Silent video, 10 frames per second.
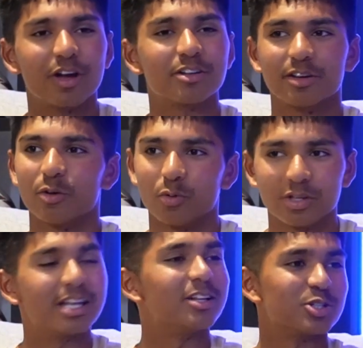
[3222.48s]
to all the
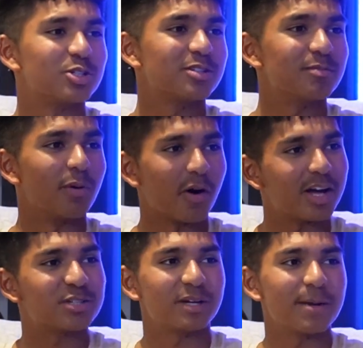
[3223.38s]
English
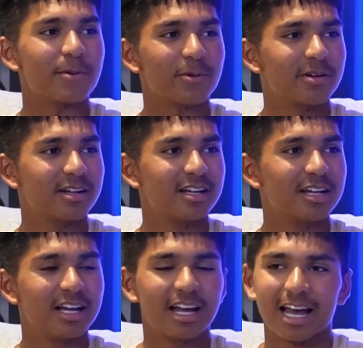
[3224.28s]
biased people
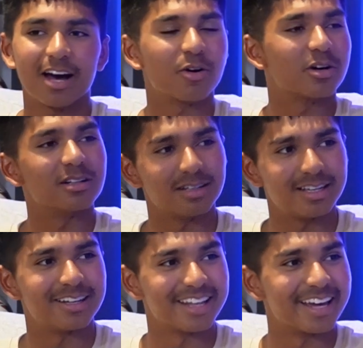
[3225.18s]
how
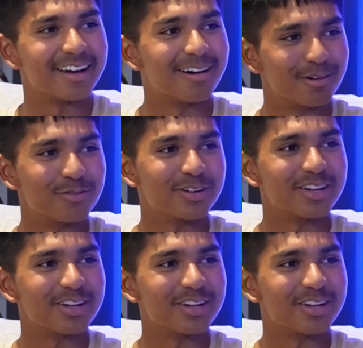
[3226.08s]
clear they are of